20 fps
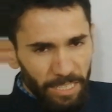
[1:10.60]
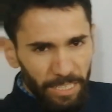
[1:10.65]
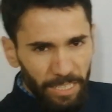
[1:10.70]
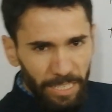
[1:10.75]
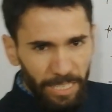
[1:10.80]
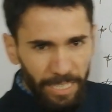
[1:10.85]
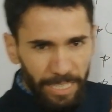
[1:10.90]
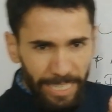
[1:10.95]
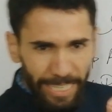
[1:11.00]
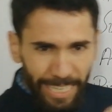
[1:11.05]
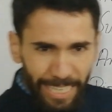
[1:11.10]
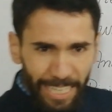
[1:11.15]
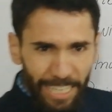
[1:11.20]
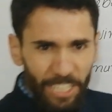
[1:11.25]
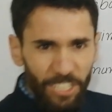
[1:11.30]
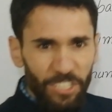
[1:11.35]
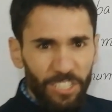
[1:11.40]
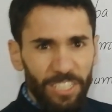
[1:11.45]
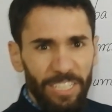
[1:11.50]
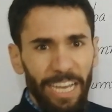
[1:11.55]
in
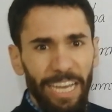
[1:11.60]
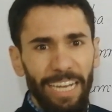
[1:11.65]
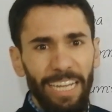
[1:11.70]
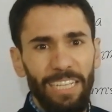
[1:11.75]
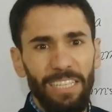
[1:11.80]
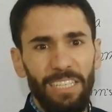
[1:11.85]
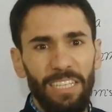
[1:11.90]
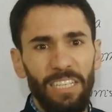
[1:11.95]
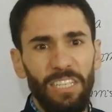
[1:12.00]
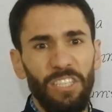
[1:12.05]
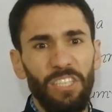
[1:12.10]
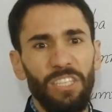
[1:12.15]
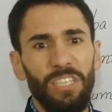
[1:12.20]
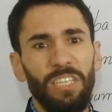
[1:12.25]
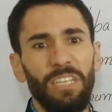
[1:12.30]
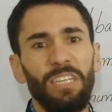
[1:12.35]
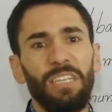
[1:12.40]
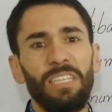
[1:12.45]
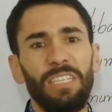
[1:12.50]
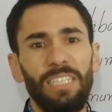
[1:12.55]
English
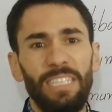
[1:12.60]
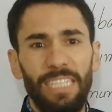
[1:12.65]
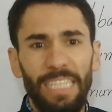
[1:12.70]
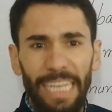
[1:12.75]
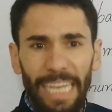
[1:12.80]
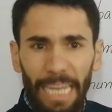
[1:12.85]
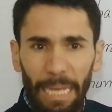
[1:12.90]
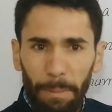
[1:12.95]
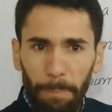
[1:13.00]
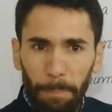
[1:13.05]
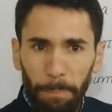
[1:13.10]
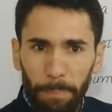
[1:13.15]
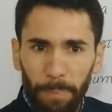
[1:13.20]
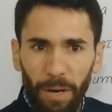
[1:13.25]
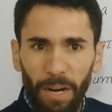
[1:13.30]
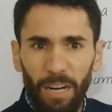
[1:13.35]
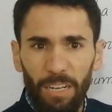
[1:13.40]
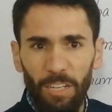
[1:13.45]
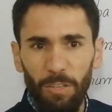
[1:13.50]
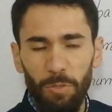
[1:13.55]
sentences, same
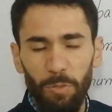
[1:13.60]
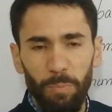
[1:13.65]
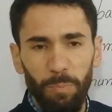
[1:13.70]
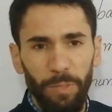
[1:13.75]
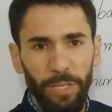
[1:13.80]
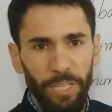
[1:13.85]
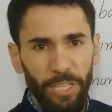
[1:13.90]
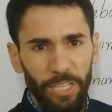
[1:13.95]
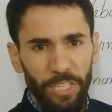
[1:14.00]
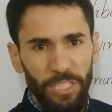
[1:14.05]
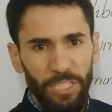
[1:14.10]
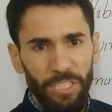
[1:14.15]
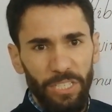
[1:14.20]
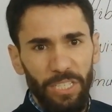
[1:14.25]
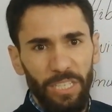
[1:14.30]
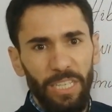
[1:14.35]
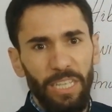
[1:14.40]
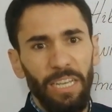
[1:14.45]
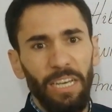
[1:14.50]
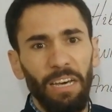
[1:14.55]
part of speech
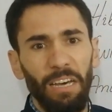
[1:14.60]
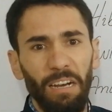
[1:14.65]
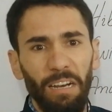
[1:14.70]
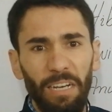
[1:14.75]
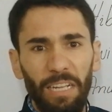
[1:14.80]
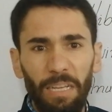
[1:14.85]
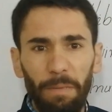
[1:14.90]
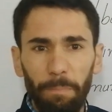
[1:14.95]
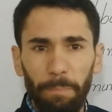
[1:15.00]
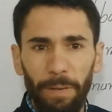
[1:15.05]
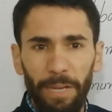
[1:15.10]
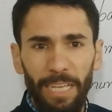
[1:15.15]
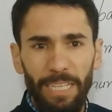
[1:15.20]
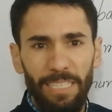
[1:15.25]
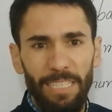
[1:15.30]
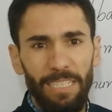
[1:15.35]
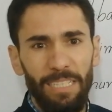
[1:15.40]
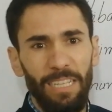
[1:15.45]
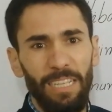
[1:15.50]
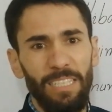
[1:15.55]

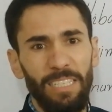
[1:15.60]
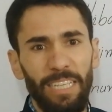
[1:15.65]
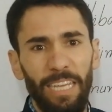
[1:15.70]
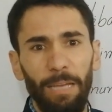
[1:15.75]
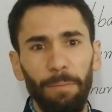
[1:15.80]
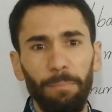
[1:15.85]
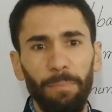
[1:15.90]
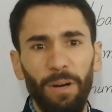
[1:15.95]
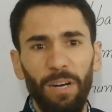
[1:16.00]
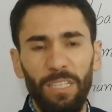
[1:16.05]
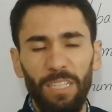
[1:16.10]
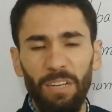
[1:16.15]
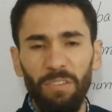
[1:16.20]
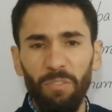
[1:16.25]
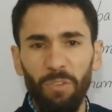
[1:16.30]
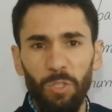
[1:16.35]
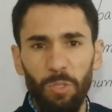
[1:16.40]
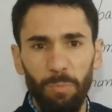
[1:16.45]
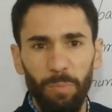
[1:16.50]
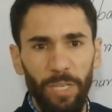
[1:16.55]
replaces the same part
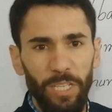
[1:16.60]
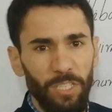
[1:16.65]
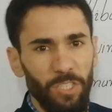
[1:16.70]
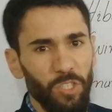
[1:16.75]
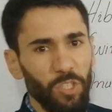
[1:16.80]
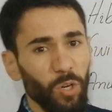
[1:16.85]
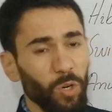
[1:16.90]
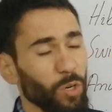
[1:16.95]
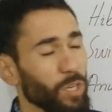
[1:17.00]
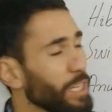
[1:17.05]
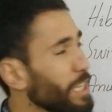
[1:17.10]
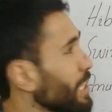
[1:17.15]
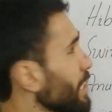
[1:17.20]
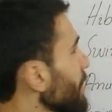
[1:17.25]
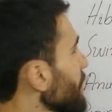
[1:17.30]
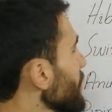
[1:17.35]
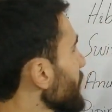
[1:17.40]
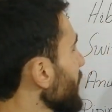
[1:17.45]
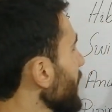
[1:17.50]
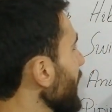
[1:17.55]
of speech. So
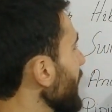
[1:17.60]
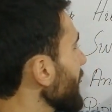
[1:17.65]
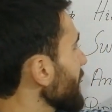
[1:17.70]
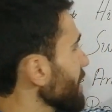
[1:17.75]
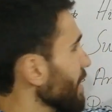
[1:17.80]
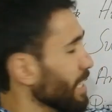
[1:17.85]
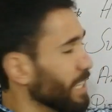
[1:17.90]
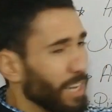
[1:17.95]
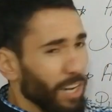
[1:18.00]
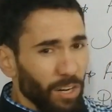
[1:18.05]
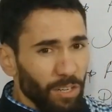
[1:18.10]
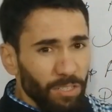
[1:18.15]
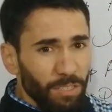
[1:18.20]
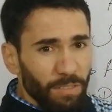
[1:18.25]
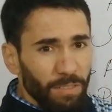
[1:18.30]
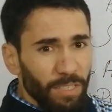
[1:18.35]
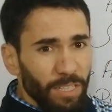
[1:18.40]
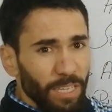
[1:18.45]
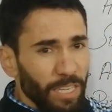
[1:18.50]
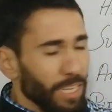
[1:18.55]
tea is a
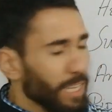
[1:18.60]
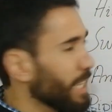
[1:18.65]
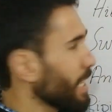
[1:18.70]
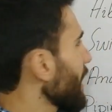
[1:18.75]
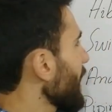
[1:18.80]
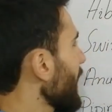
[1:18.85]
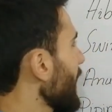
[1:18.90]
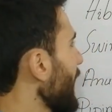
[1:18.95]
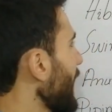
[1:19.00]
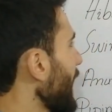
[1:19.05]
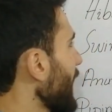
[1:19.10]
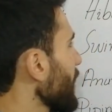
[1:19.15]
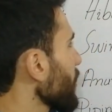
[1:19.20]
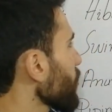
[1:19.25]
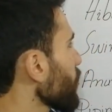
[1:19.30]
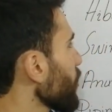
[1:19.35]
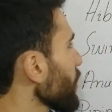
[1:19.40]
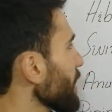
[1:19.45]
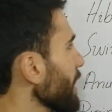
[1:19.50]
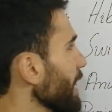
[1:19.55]
noun
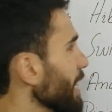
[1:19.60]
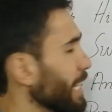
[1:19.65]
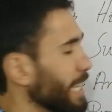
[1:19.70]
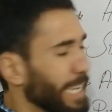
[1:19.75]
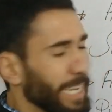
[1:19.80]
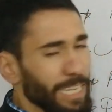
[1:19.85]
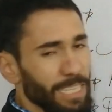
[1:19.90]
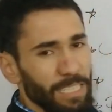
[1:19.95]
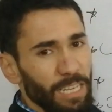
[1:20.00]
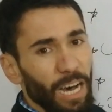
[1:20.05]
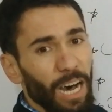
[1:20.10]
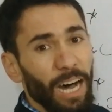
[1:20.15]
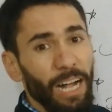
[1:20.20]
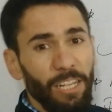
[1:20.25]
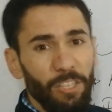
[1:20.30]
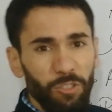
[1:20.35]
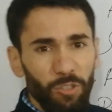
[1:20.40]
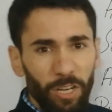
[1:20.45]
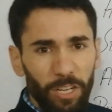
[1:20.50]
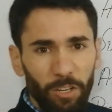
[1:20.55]
and cooking is
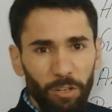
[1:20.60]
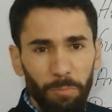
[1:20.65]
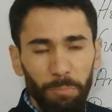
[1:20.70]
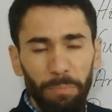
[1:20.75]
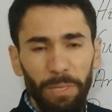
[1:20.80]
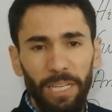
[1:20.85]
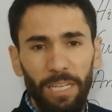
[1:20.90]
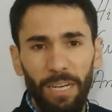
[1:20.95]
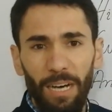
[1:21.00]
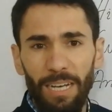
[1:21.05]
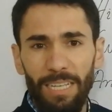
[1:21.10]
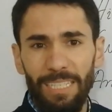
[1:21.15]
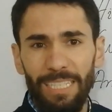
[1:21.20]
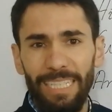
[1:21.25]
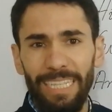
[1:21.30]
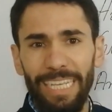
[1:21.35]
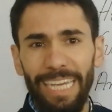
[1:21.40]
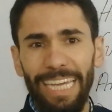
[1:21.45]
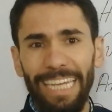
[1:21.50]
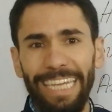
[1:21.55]
also a noun
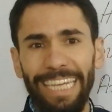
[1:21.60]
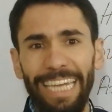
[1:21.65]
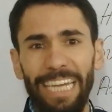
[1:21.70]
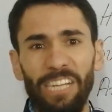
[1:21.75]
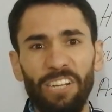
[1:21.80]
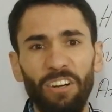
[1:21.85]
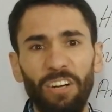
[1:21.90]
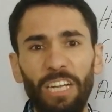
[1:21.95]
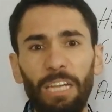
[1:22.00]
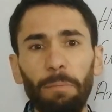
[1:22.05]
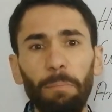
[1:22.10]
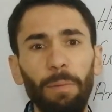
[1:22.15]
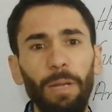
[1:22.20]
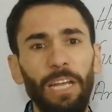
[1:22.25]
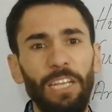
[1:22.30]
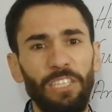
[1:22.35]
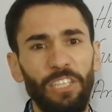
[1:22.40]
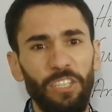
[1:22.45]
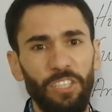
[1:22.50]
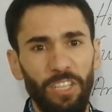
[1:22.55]
because they can
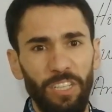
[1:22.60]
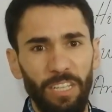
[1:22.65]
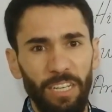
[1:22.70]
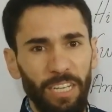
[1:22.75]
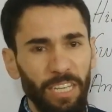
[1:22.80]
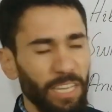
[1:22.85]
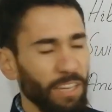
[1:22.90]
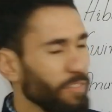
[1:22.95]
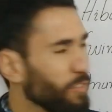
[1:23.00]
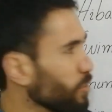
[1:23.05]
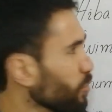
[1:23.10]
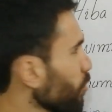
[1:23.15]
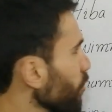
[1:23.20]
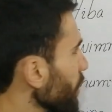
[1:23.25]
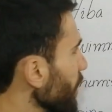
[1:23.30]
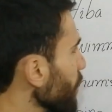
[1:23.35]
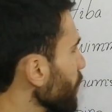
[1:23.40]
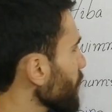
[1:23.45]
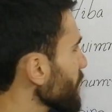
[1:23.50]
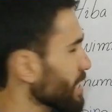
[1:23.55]
replace each other. If
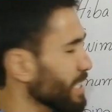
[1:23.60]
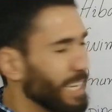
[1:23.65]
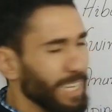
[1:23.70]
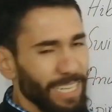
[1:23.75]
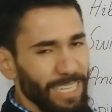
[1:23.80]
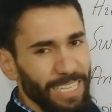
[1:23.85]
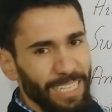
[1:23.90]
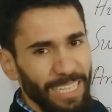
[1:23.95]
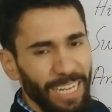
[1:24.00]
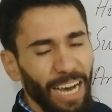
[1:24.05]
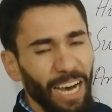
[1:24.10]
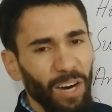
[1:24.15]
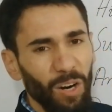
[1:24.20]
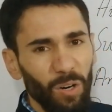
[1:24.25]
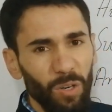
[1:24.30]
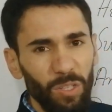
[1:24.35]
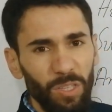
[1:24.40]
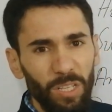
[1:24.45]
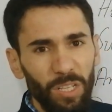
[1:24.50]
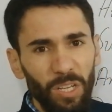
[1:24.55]
cooking was not
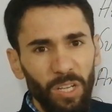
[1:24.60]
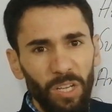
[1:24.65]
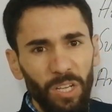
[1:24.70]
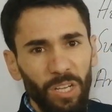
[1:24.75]
noun,